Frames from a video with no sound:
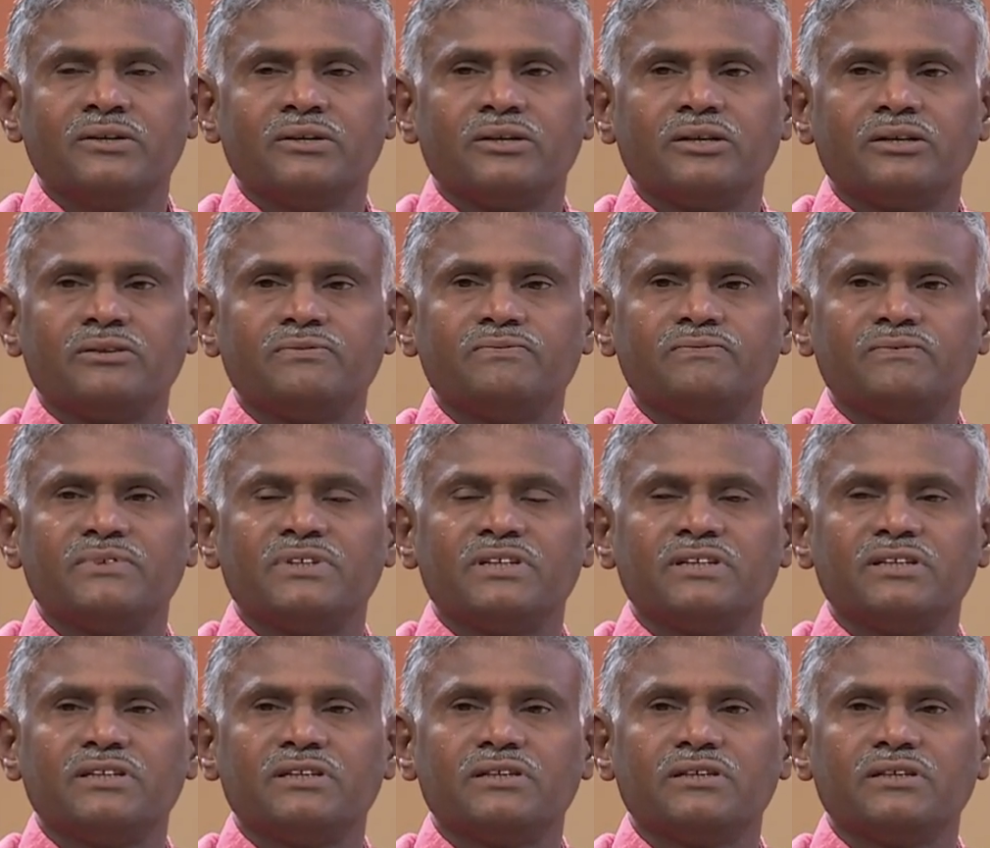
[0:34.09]
of
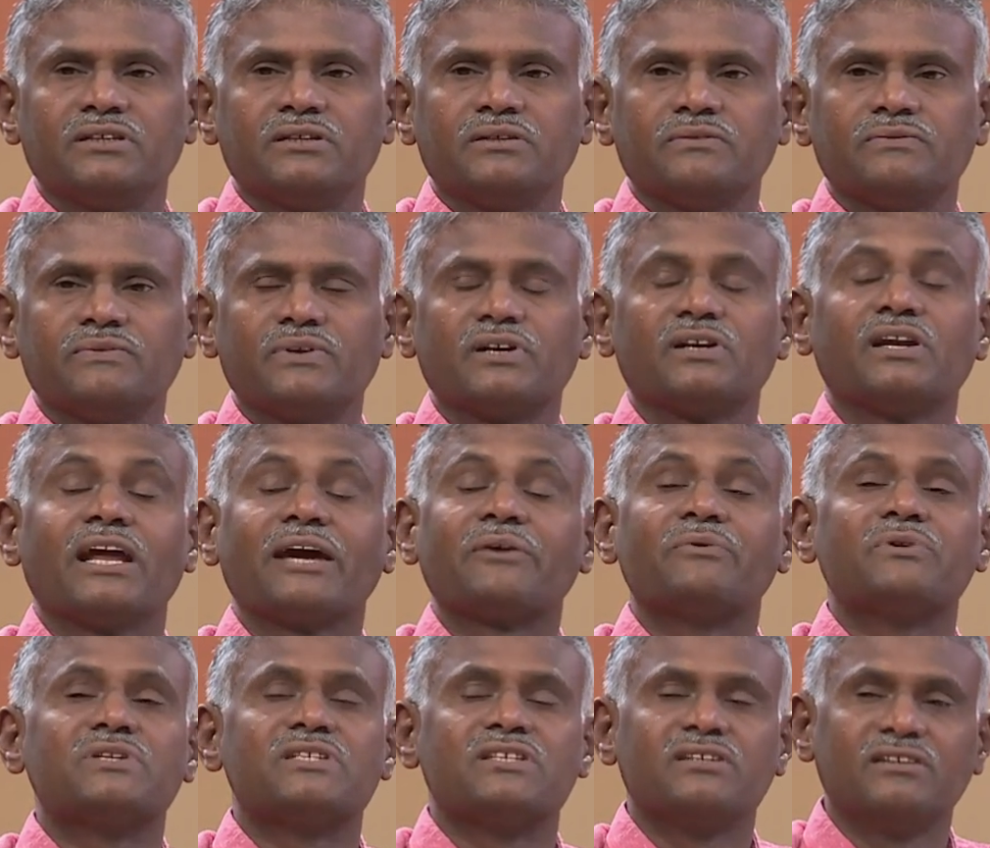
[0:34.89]
uh, for
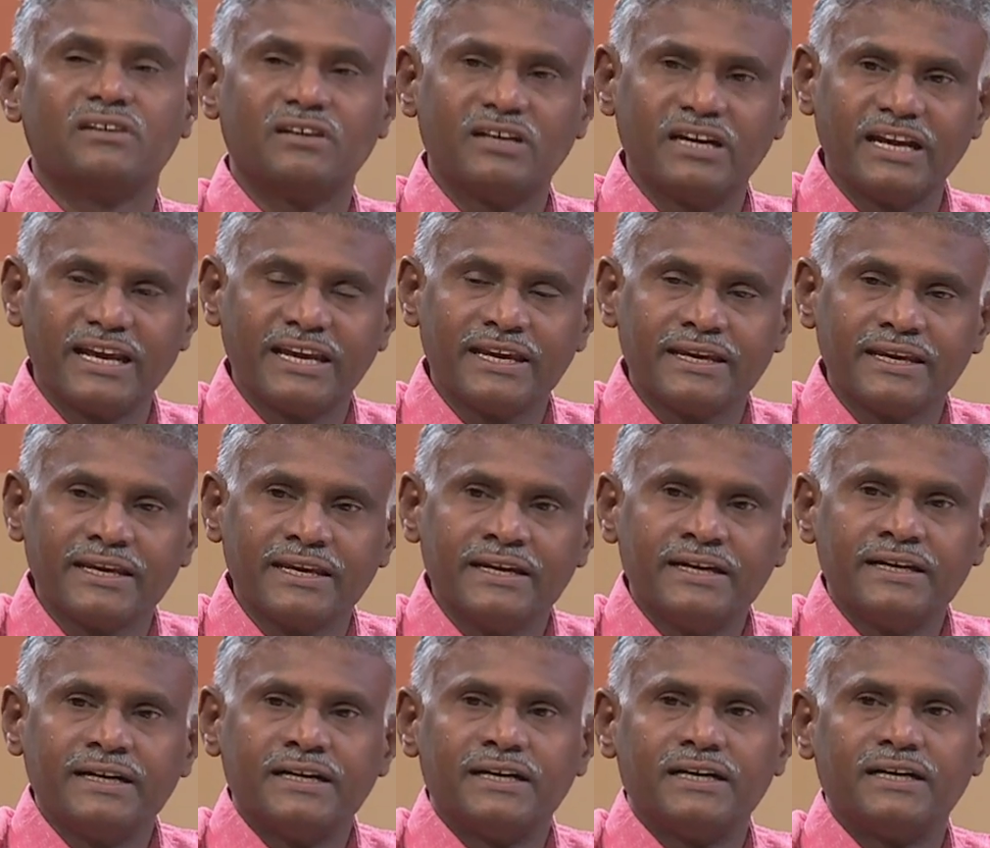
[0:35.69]
language learning
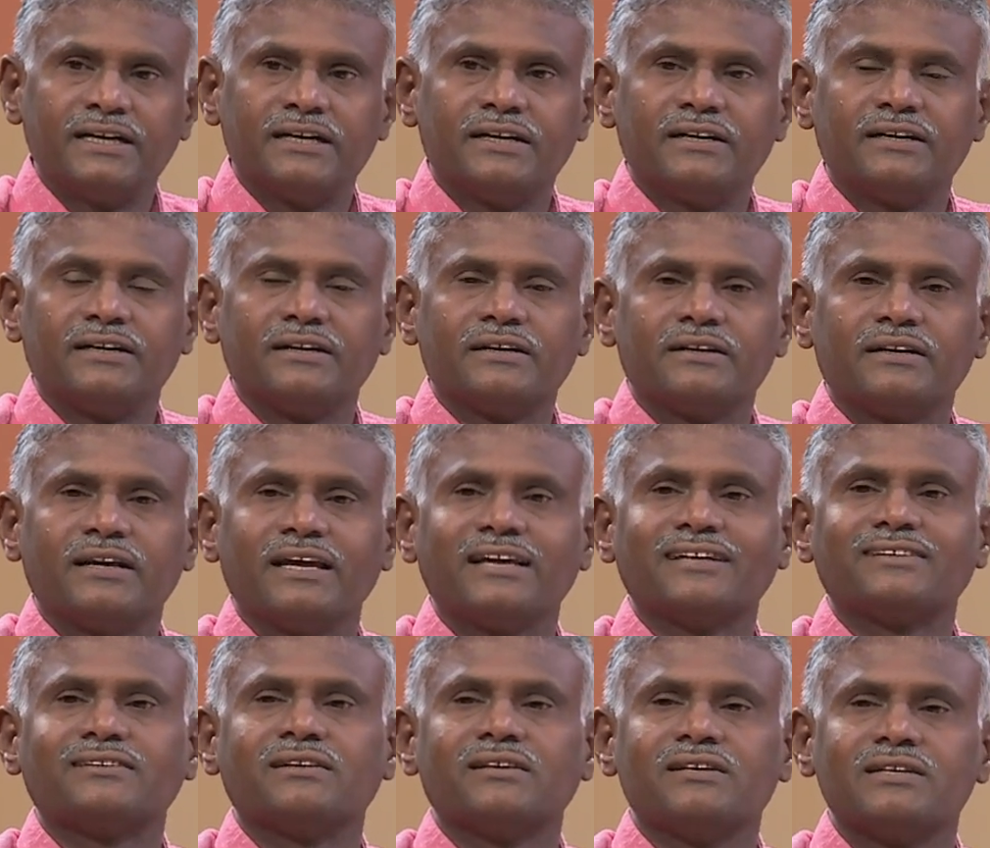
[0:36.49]
uh,
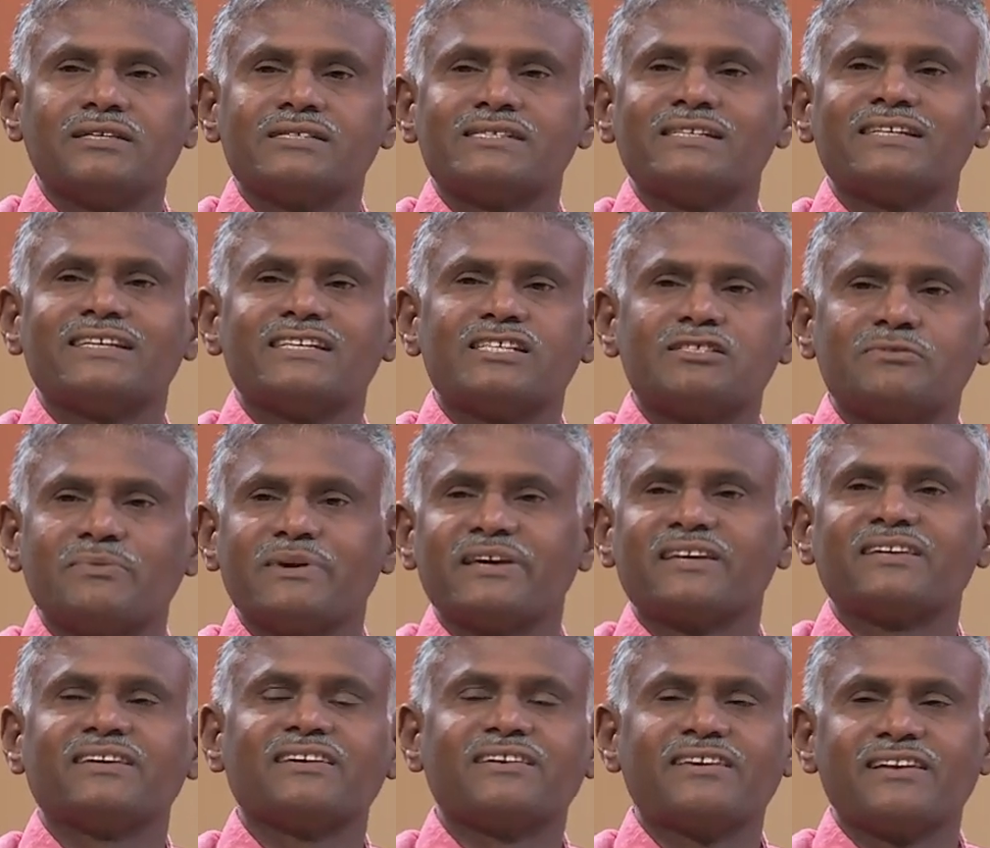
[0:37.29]
like listening,
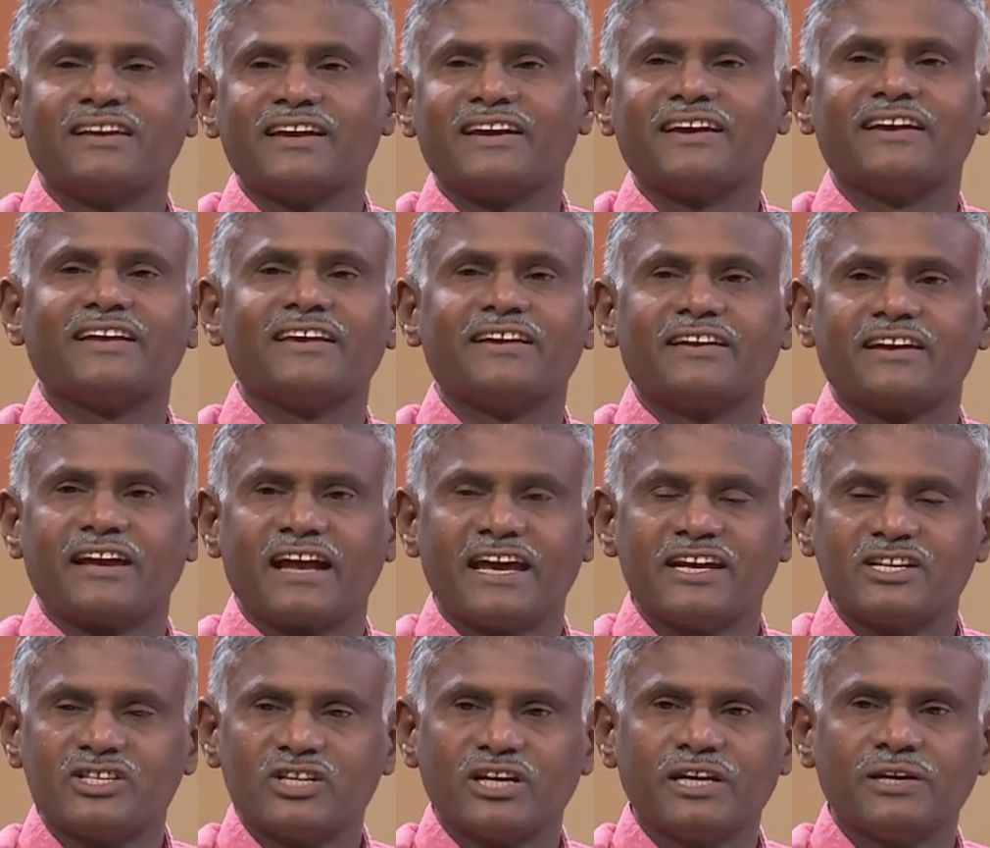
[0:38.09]
speaking, reading,
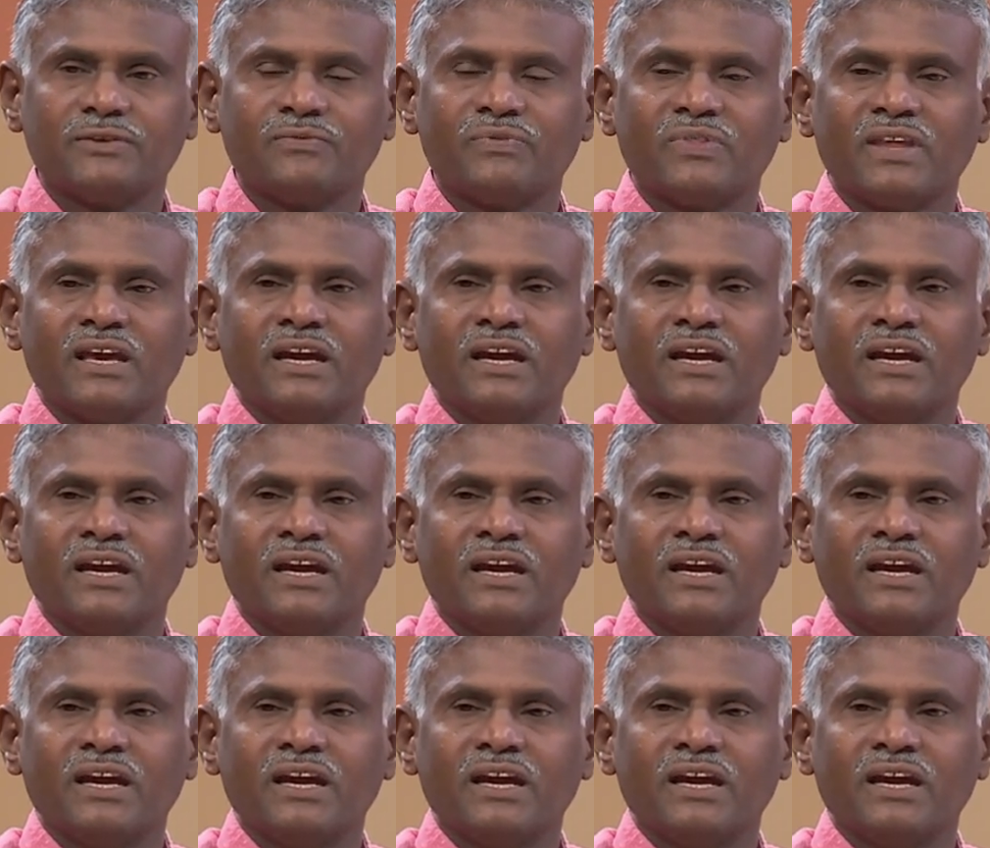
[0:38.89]
writing